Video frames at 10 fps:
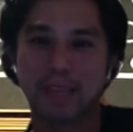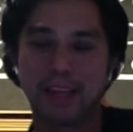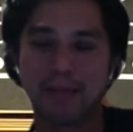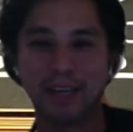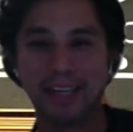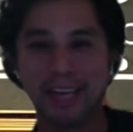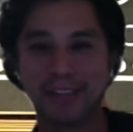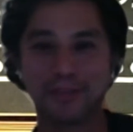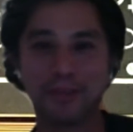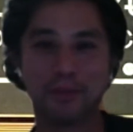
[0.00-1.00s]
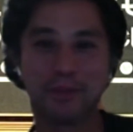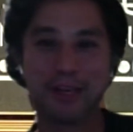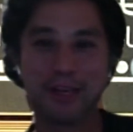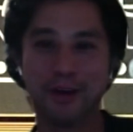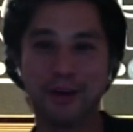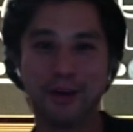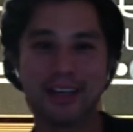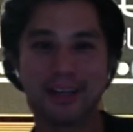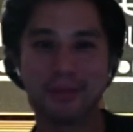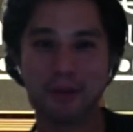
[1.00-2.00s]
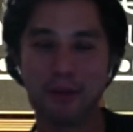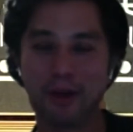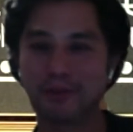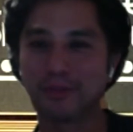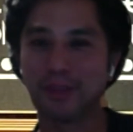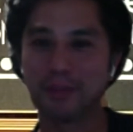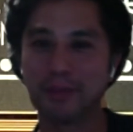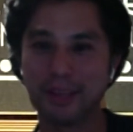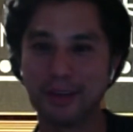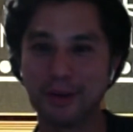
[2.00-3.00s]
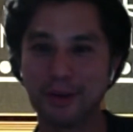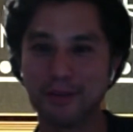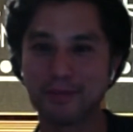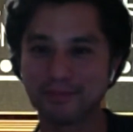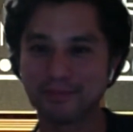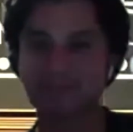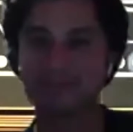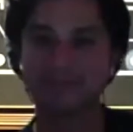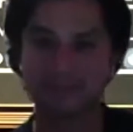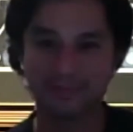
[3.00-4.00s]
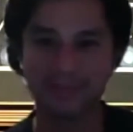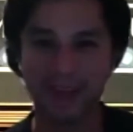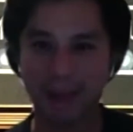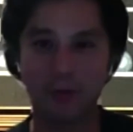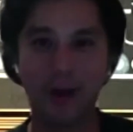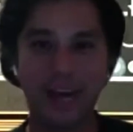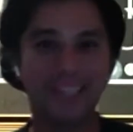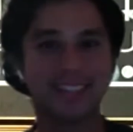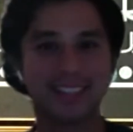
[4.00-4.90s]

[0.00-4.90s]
my dad's Filipino. My mom's Filipino. I'm white.